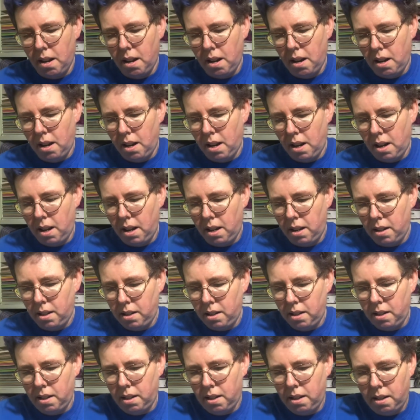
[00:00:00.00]
All
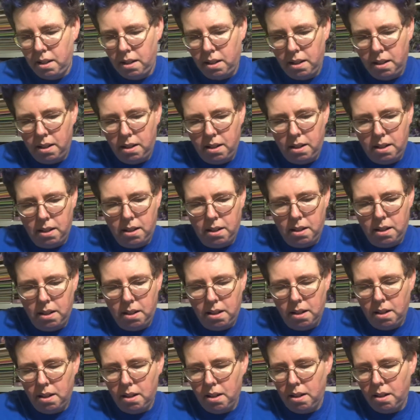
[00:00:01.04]
right.
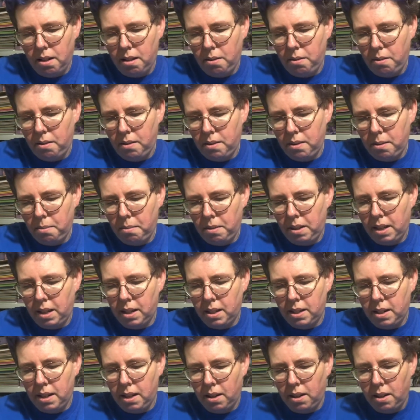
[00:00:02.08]
There's some
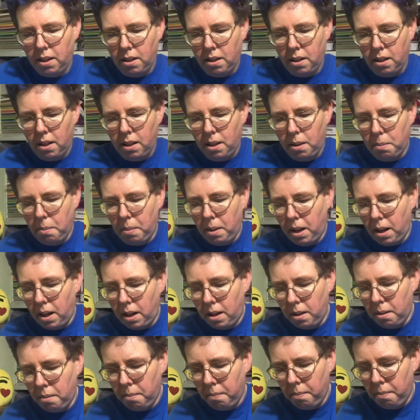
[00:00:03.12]
things down here at the
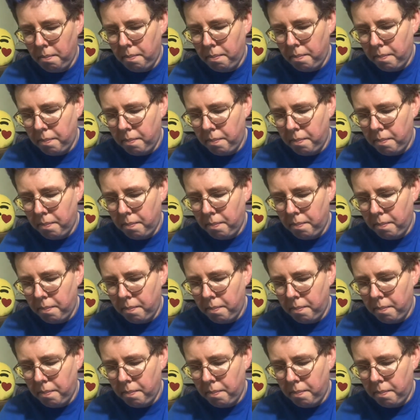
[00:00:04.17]
bottom.